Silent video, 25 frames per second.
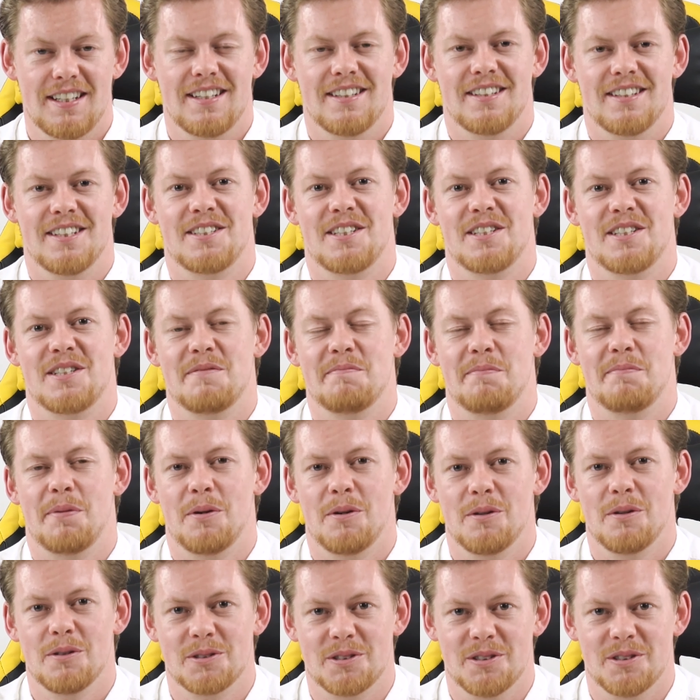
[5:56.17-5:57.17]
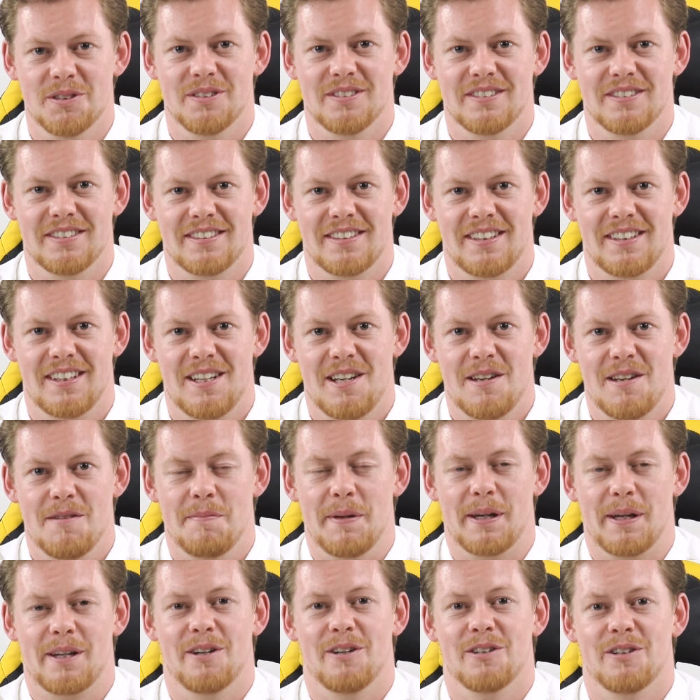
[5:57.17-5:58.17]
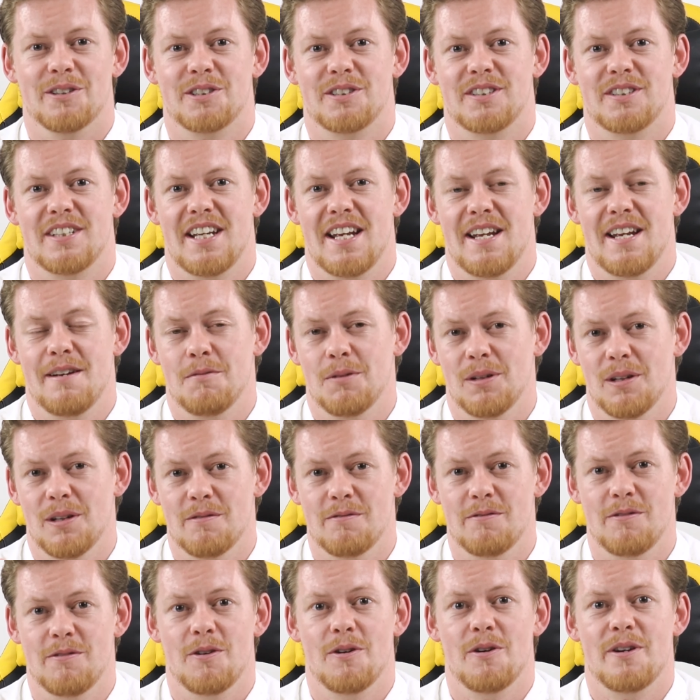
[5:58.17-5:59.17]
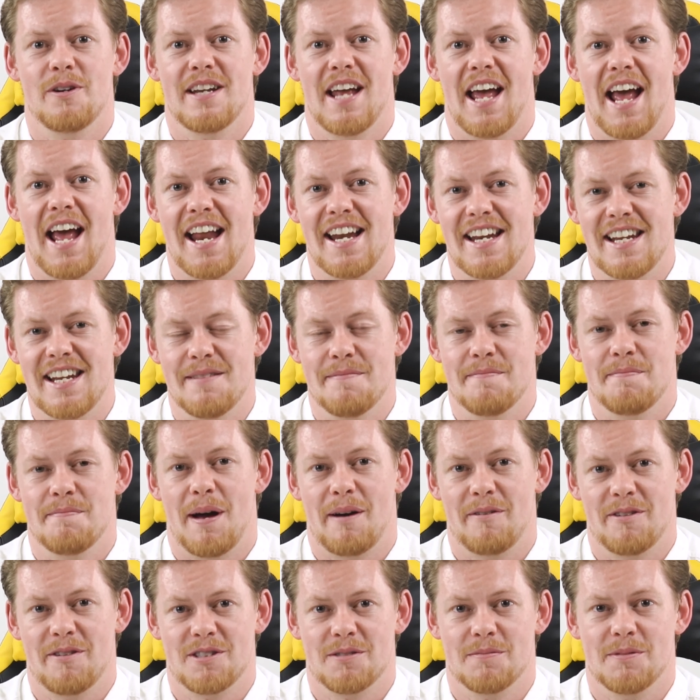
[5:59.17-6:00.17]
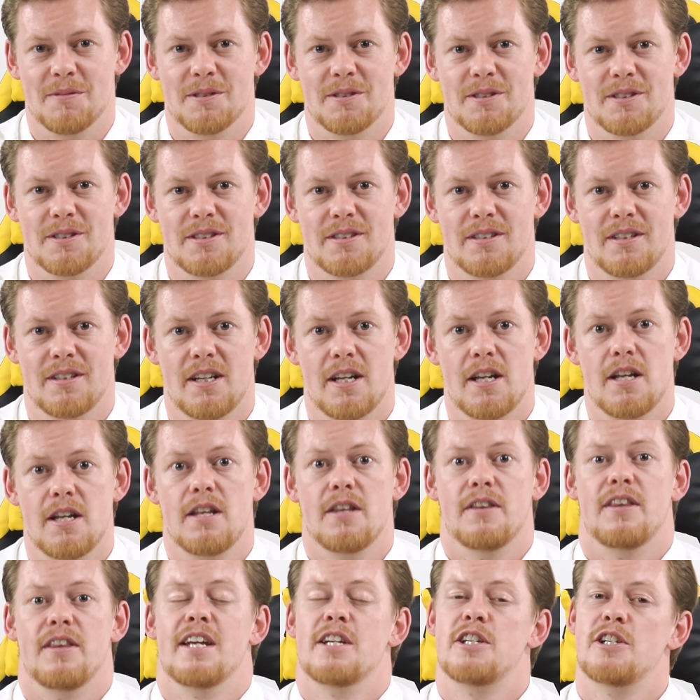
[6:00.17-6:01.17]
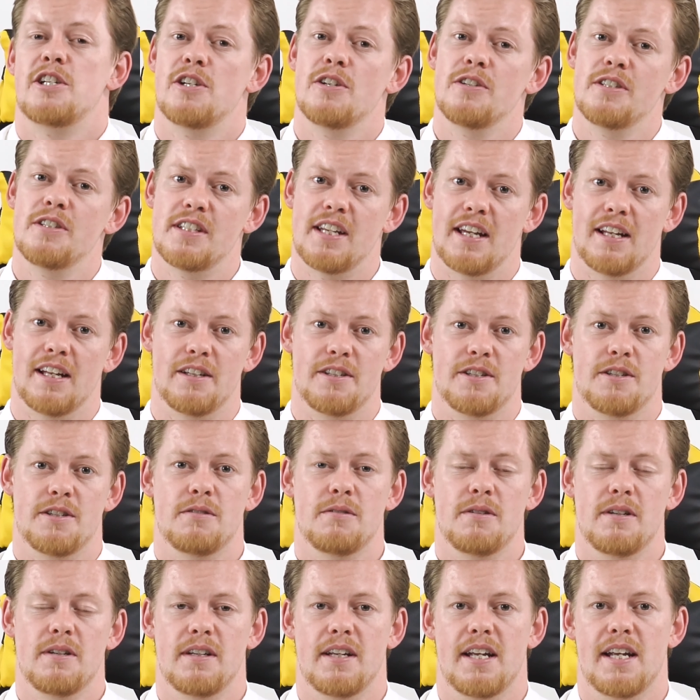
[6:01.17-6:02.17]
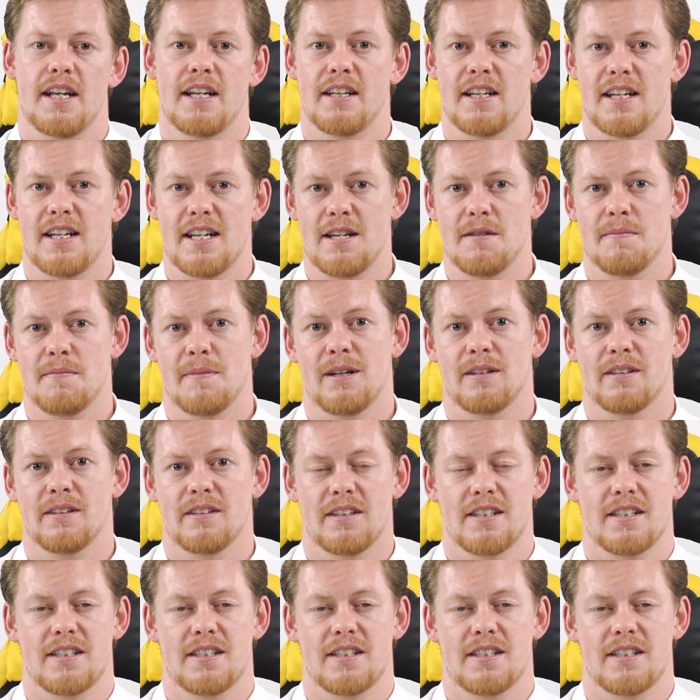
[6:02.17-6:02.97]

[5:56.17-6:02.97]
This is important because it will avoid any embarrassments. They should tell you in the email that